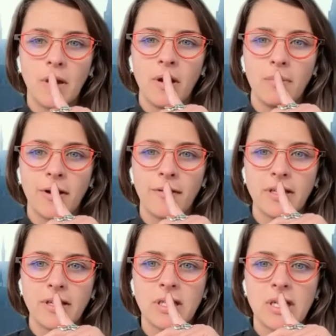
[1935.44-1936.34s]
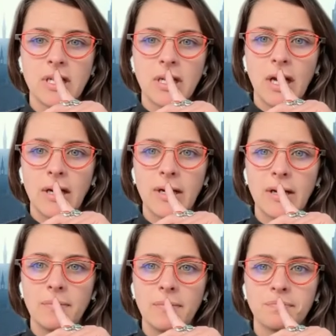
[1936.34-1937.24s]
All right, perfect.
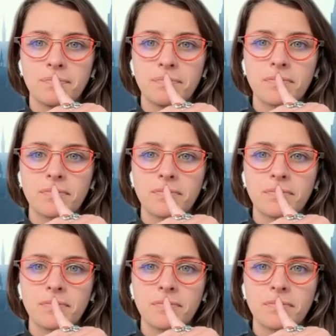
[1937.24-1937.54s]
Um,